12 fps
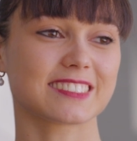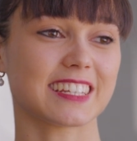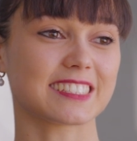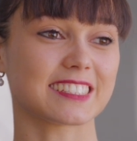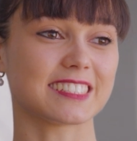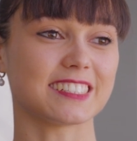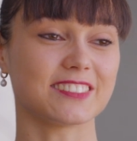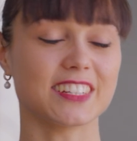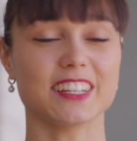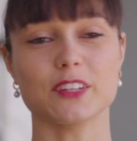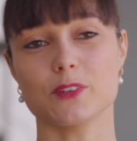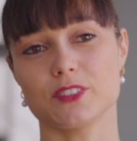as a
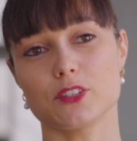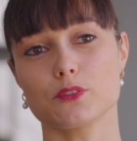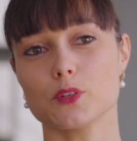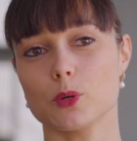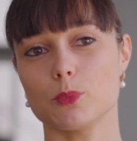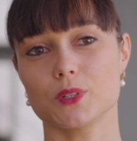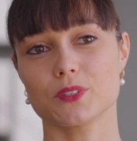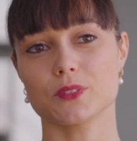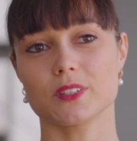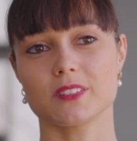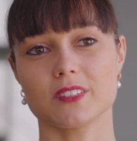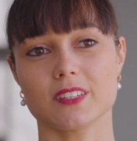really wonderful
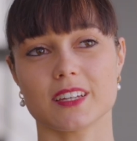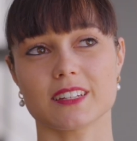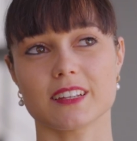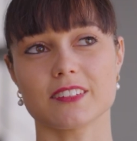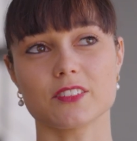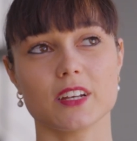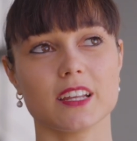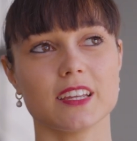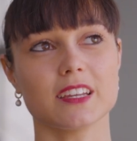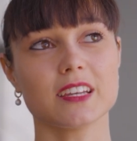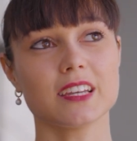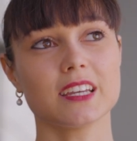opportunity, and I
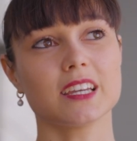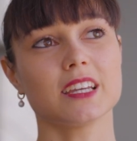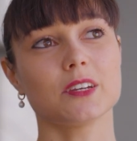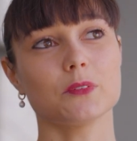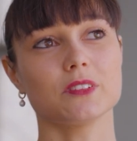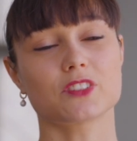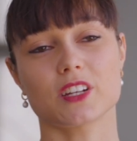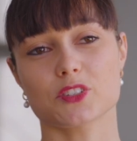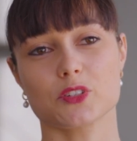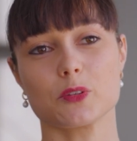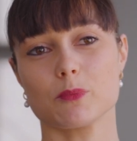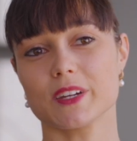really will
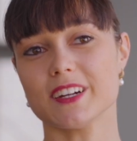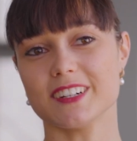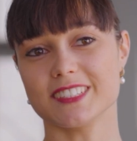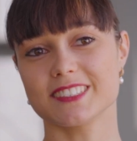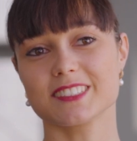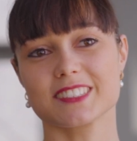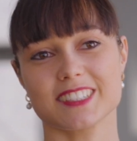treasure it in my heart.